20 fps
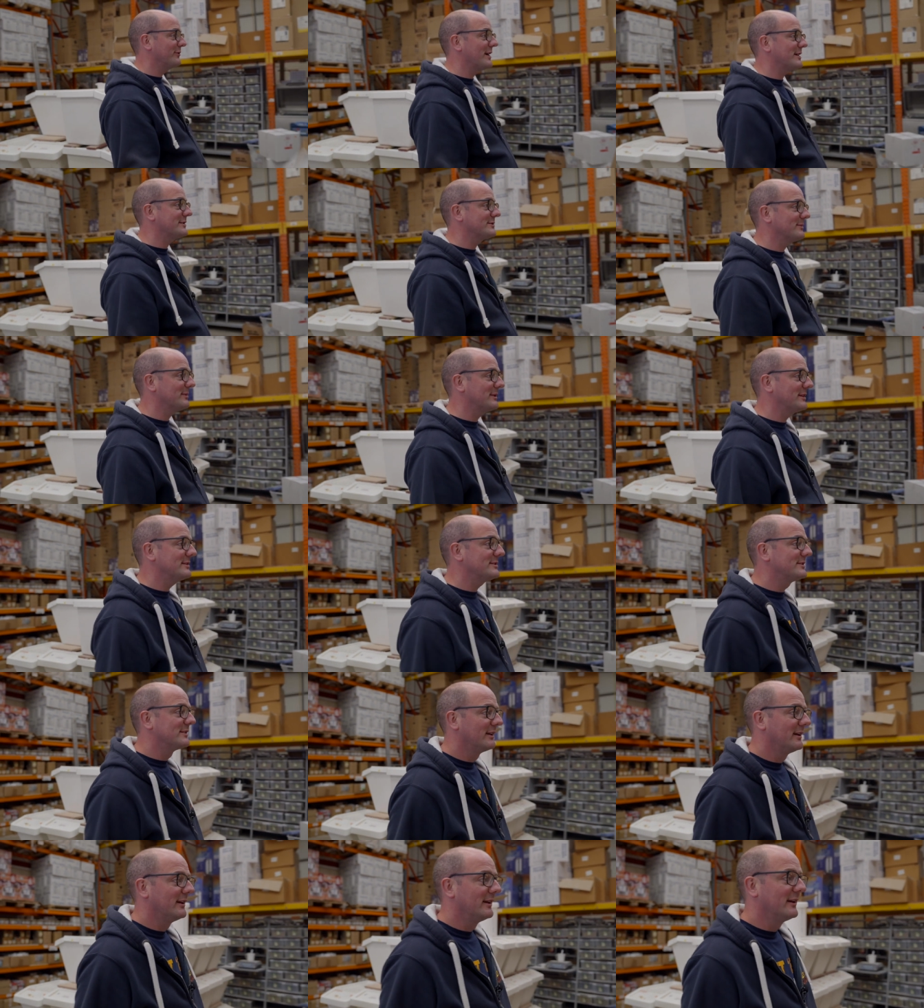recipes
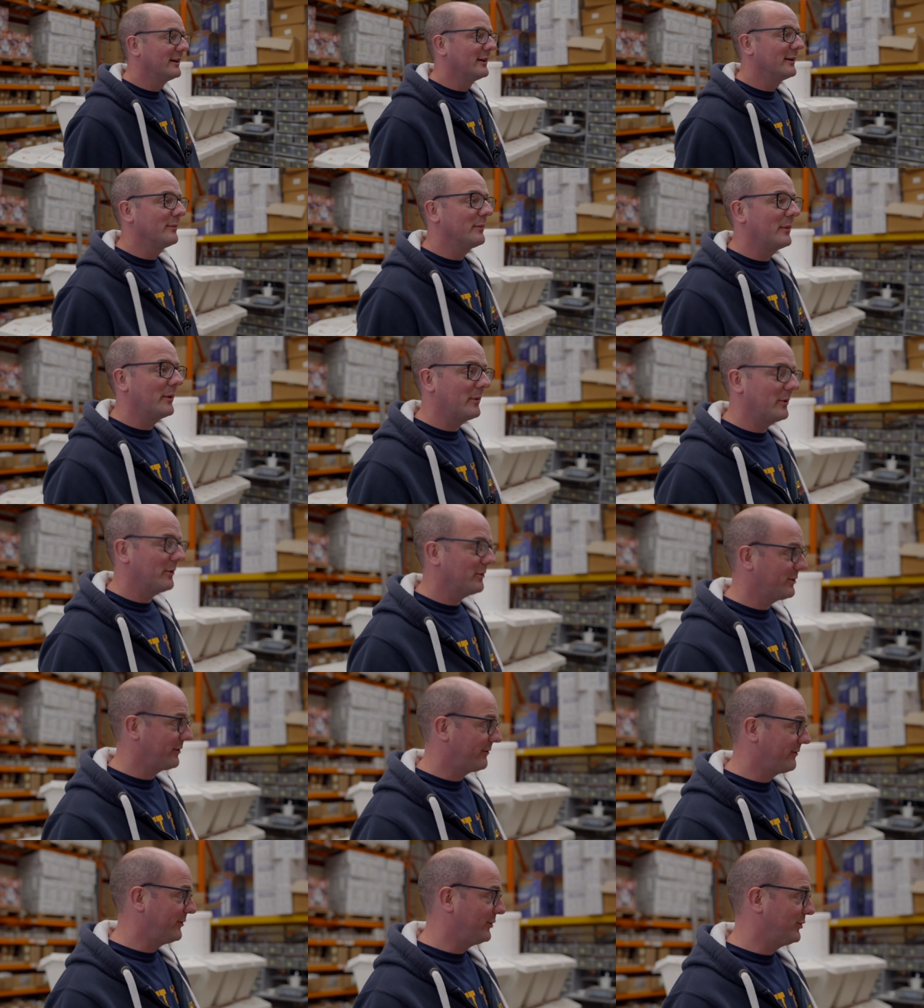maybe
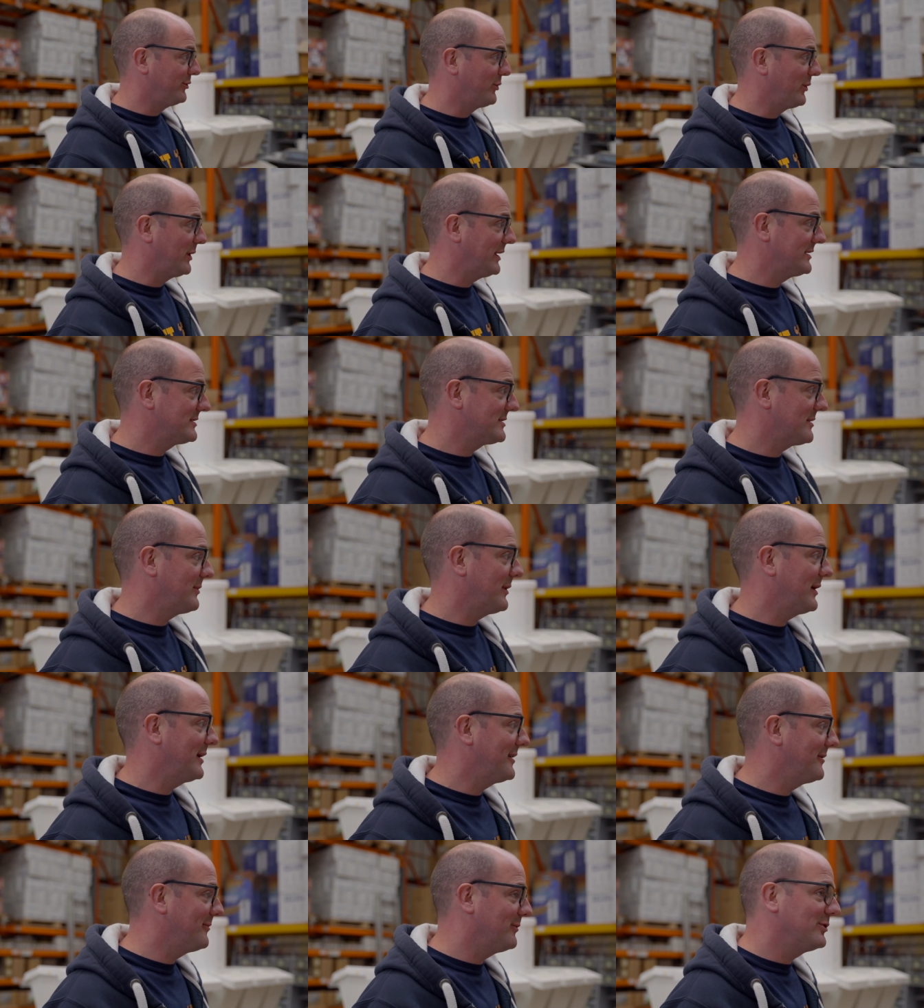with a few tweaks
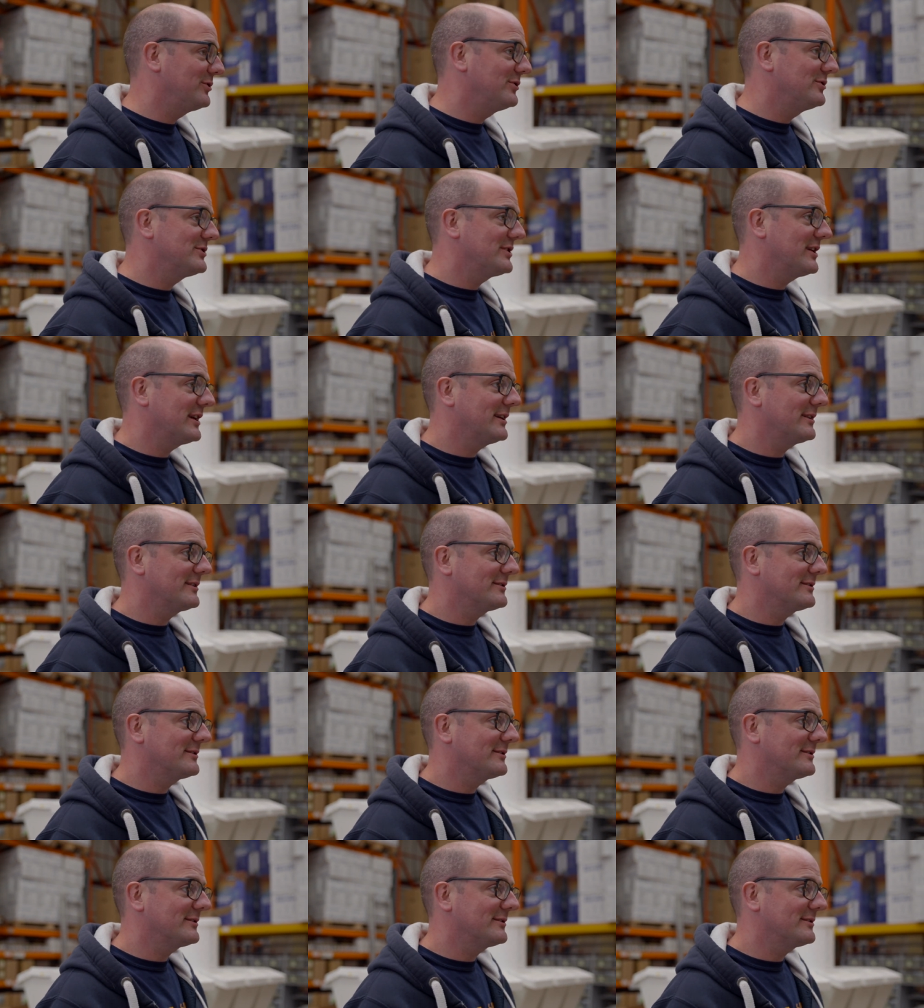depending on what you think.